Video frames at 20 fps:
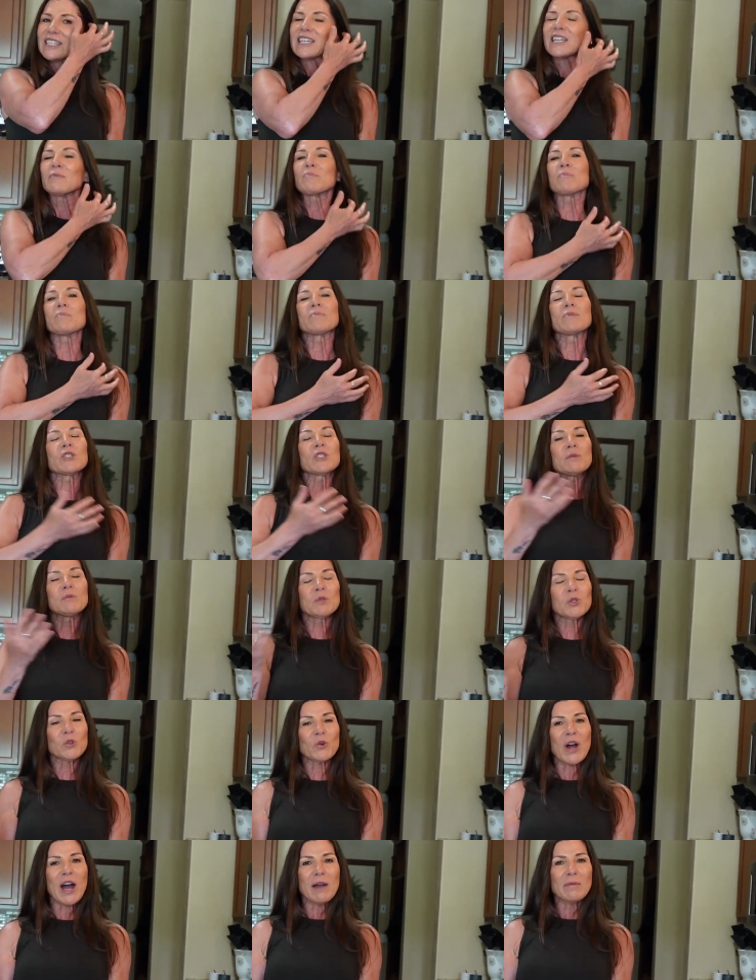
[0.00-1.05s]
and
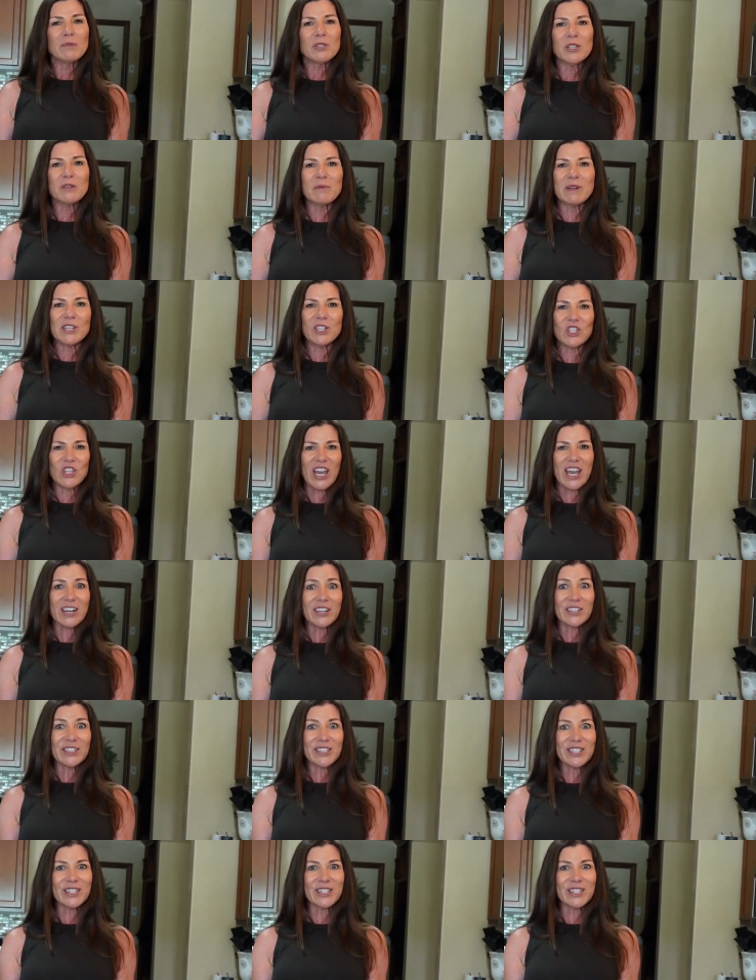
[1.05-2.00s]
subscribe to my channel